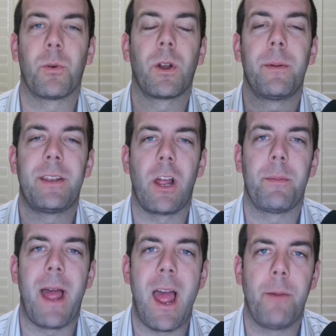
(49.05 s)
we're going to be talking
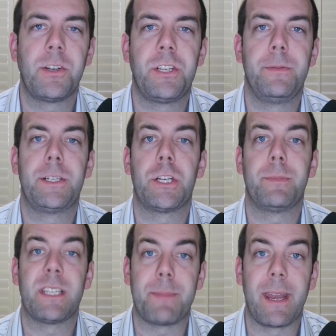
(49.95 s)
about how much you should
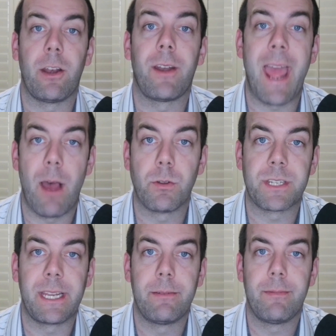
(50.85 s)
be spending on
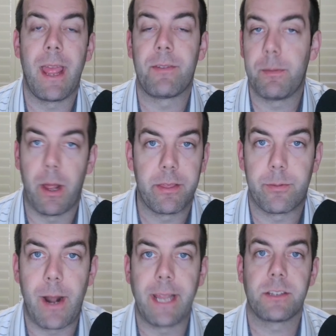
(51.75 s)
housing every month,
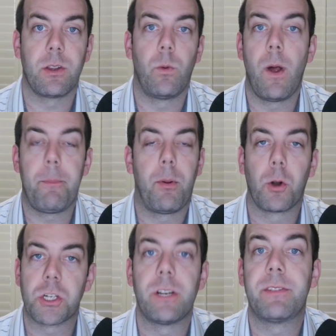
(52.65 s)
right? So what
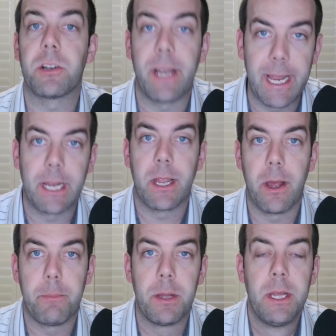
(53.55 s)
portion of your
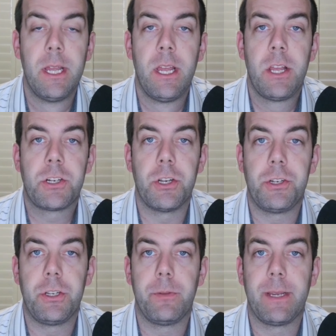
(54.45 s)
income
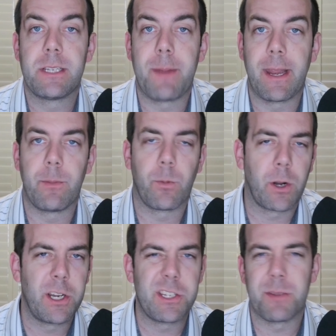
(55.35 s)
should you be spending? We're
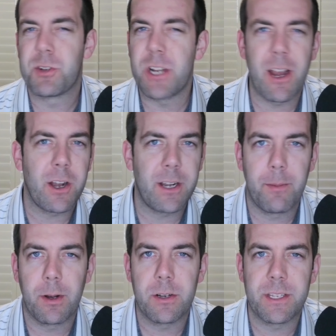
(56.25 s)
going to use some generic
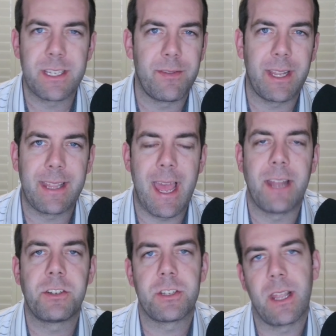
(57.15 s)
numbers and stuff like
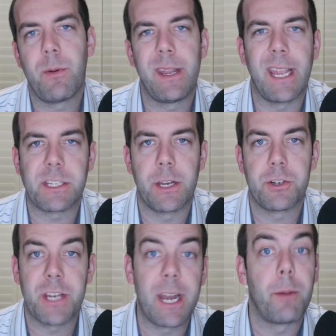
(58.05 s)
that, just that way you guys can
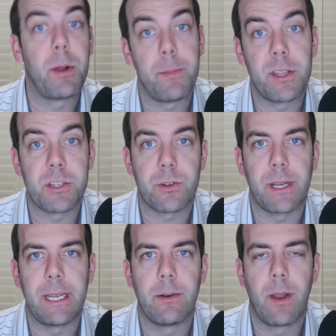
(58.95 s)
understand. I'll put them on the
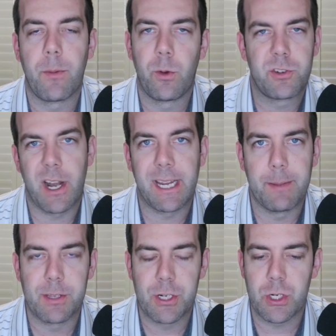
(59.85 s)
screen, and we'll try to
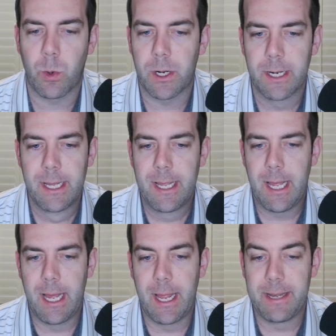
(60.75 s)
keep this short.
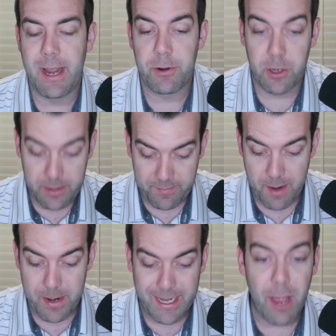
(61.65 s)
And down to earth, I've got
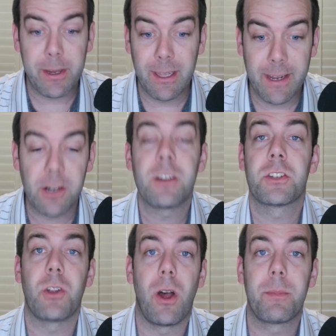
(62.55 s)
my calculator,
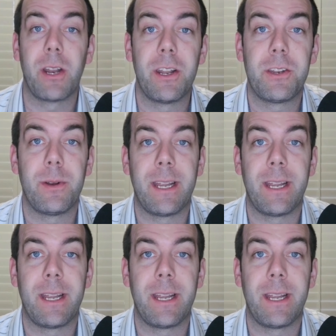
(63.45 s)
so I'm going to do it